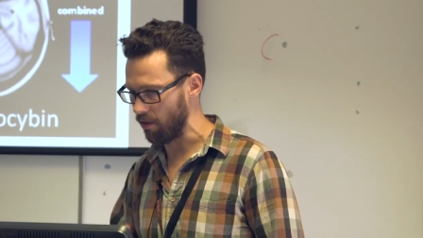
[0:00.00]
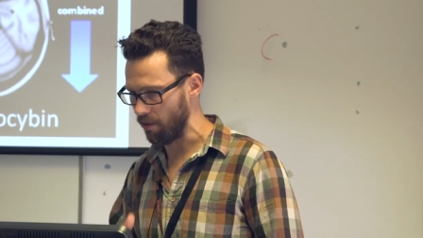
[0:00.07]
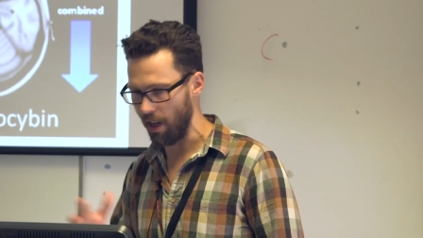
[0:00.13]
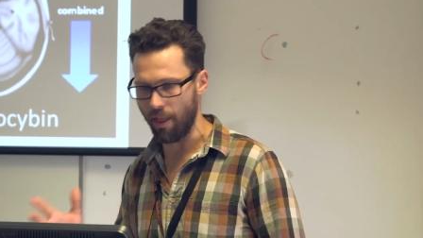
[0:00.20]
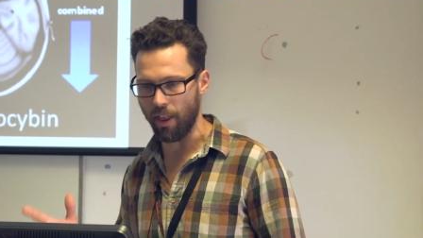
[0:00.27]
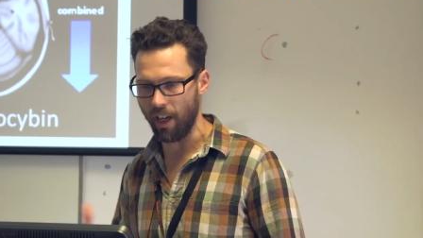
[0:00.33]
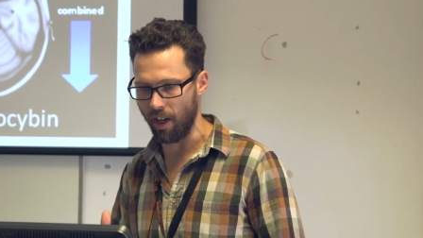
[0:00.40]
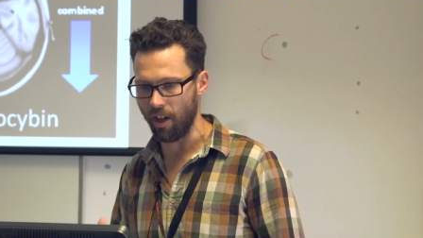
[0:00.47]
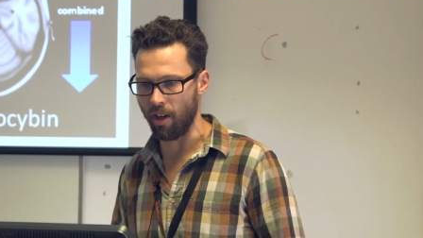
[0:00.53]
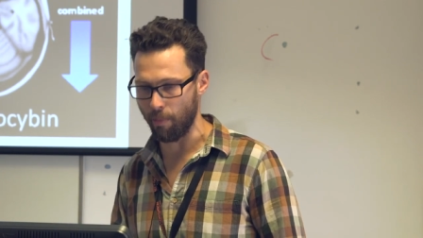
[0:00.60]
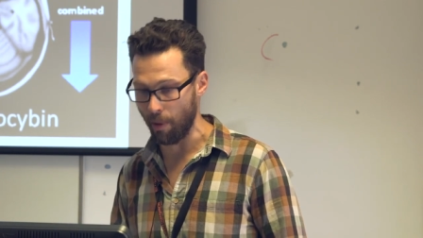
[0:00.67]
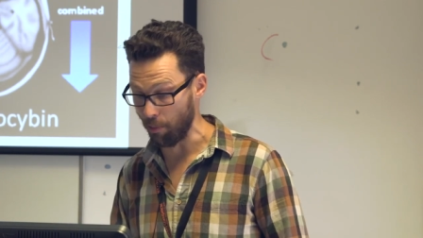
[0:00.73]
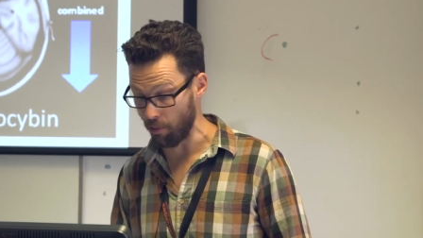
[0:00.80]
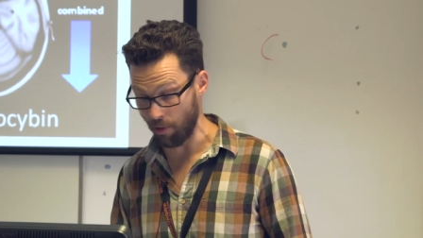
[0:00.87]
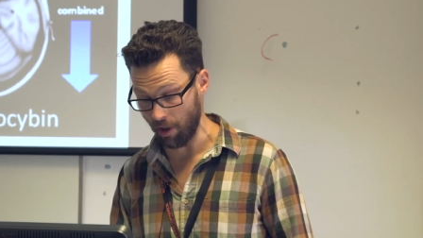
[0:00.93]
I think a lot of
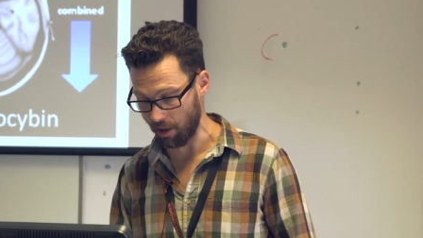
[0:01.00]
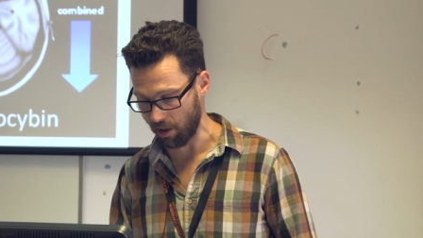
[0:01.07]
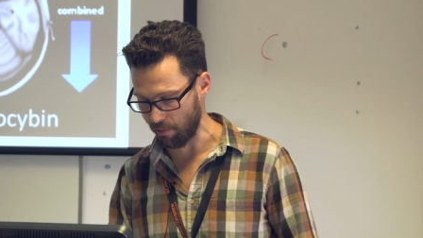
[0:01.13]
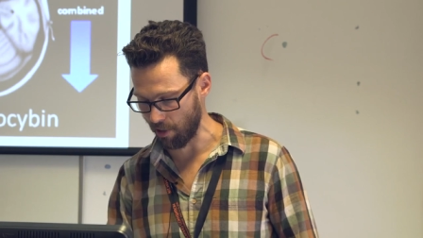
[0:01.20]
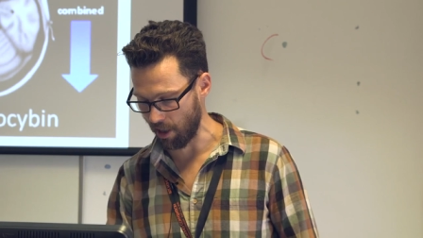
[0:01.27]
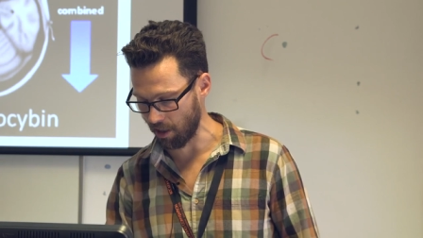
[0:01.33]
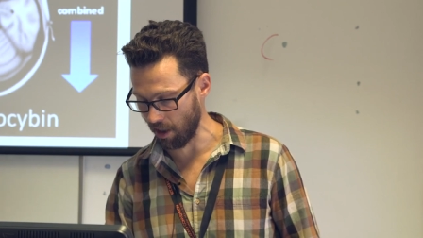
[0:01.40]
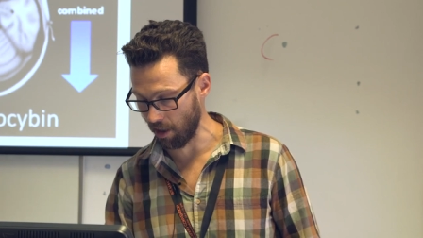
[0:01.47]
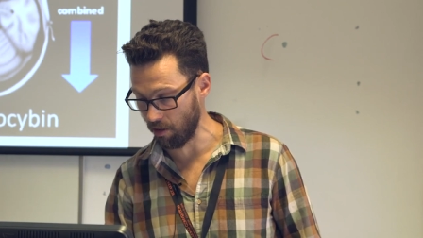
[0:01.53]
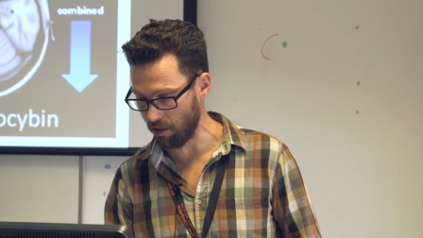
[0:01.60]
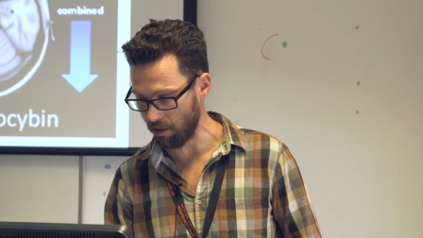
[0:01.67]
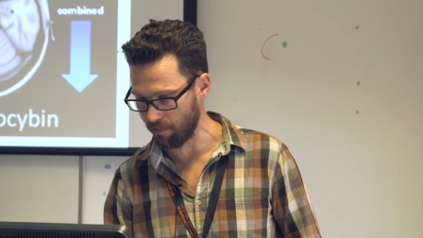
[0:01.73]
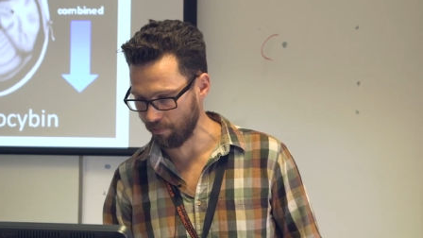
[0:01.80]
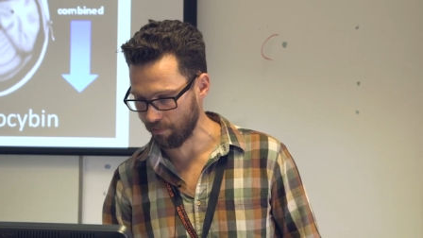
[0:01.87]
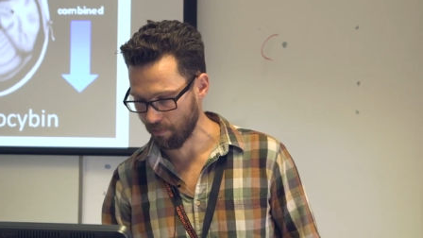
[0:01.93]
people were not surprised at
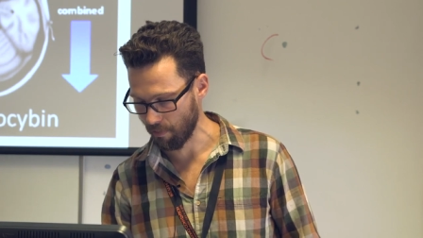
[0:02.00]
all.